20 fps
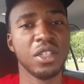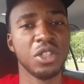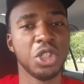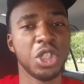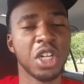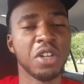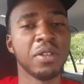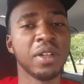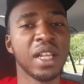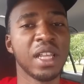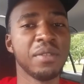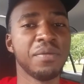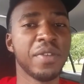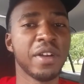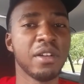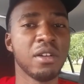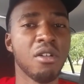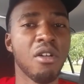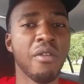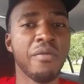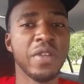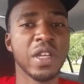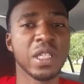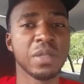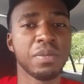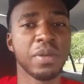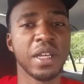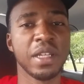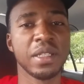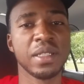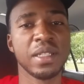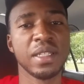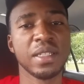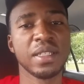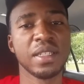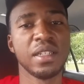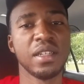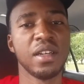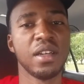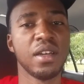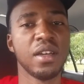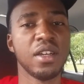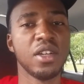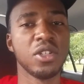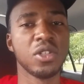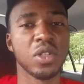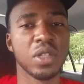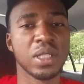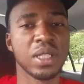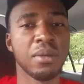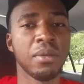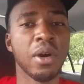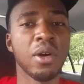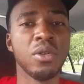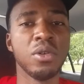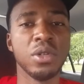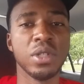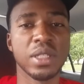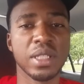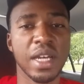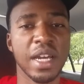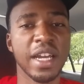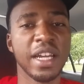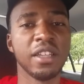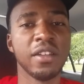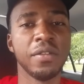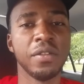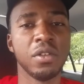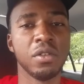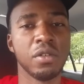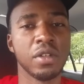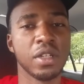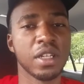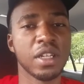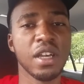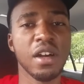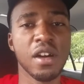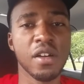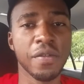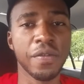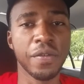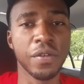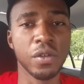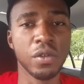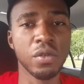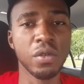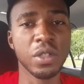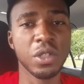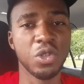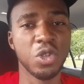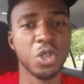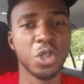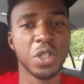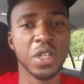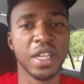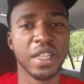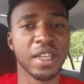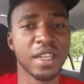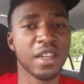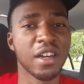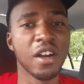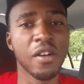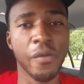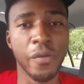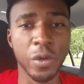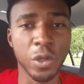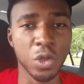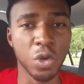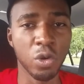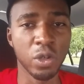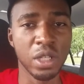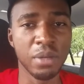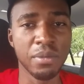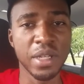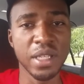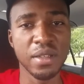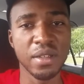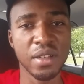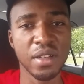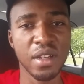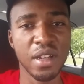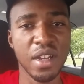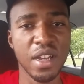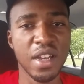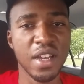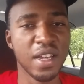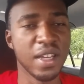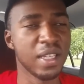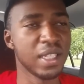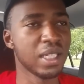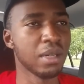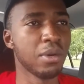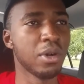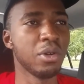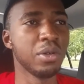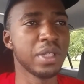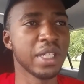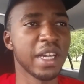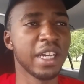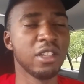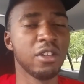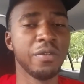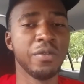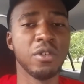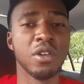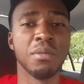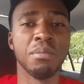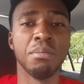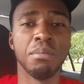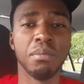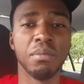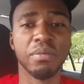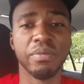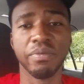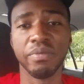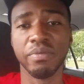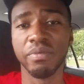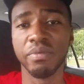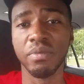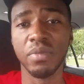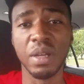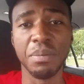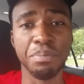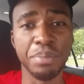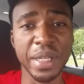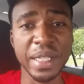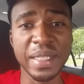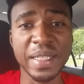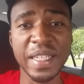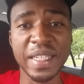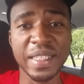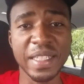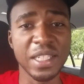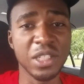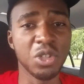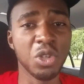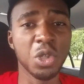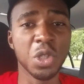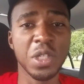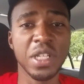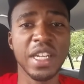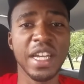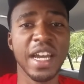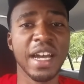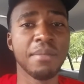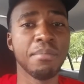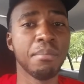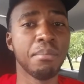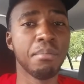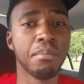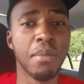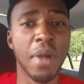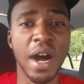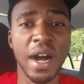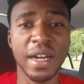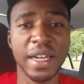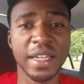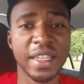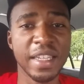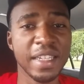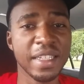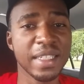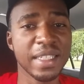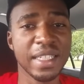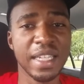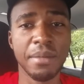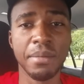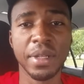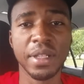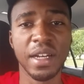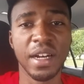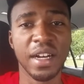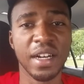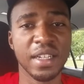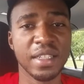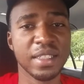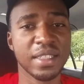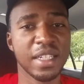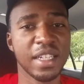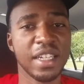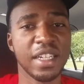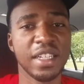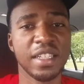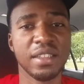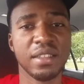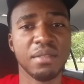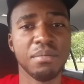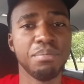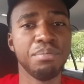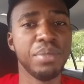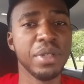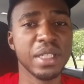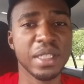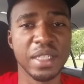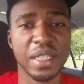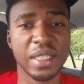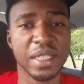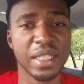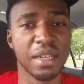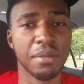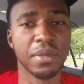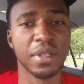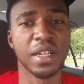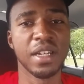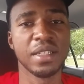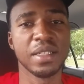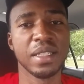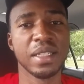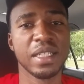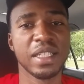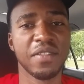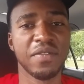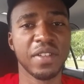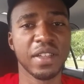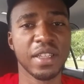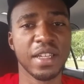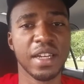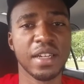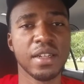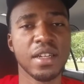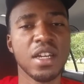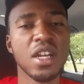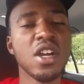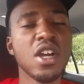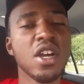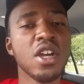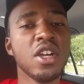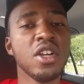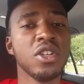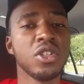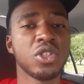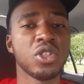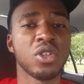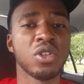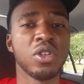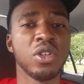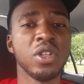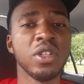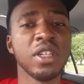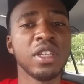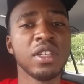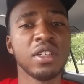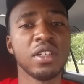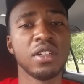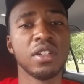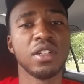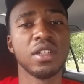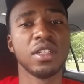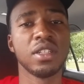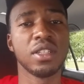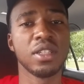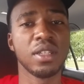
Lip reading: generally in very obvious places. So someone who's ahead of you in kung fu is usually at a kung fu tournament. Someone who's ahead of your business is usually at marketing seminars and business seminars and stuff like that. So you need to